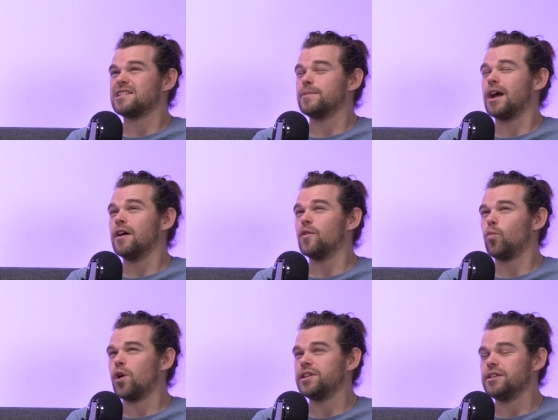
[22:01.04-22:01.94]
there's going to be either
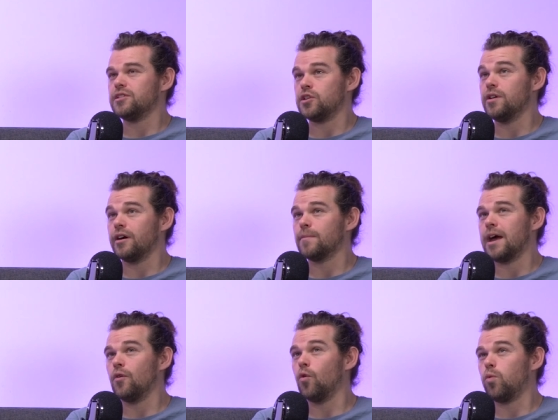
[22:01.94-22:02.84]
one, two younger
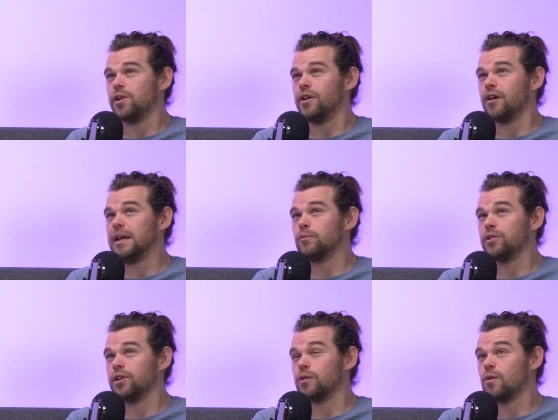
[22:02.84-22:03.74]
men or one younger man and
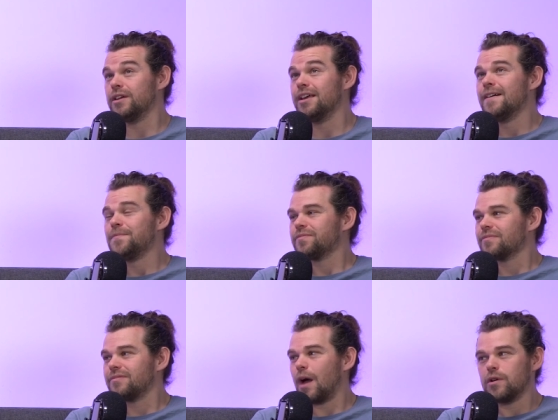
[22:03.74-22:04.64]
one younger woman,
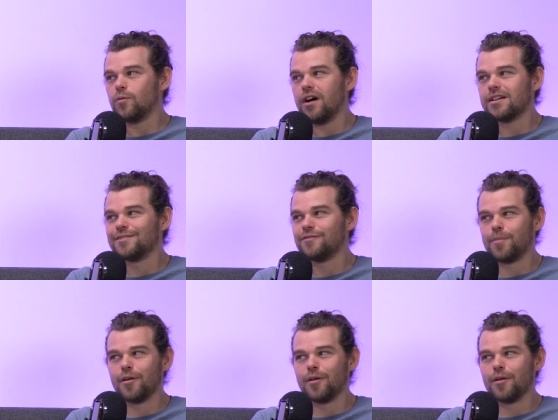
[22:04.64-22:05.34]
that would have worked for